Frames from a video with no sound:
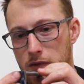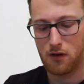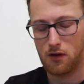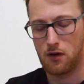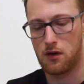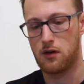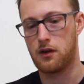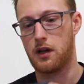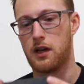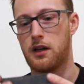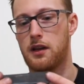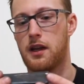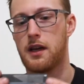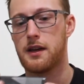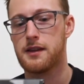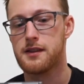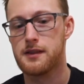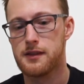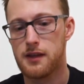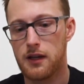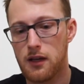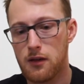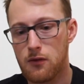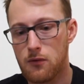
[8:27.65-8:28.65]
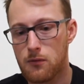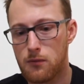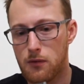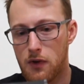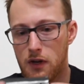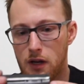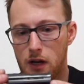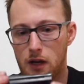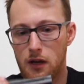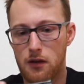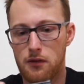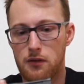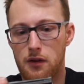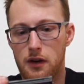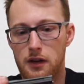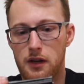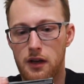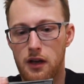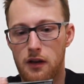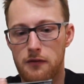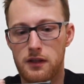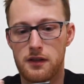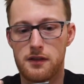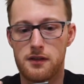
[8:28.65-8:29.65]
Okay, next thing, when I already
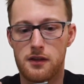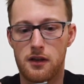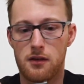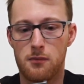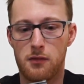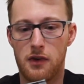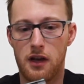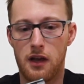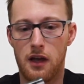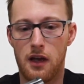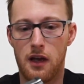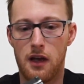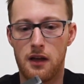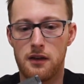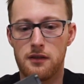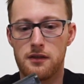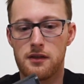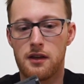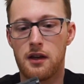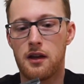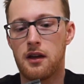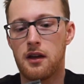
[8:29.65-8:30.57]
have this in my hand,